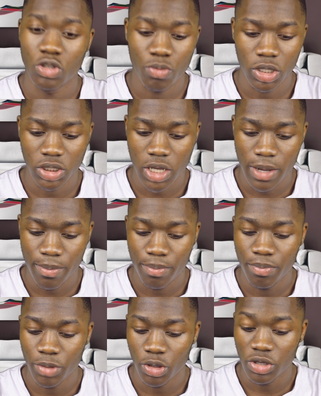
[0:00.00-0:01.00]
too much
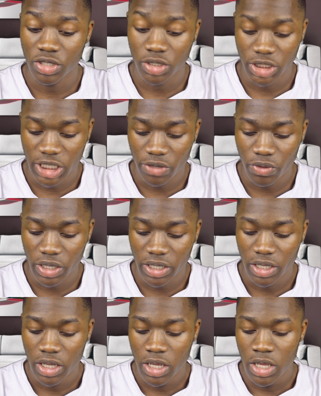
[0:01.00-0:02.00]
because generally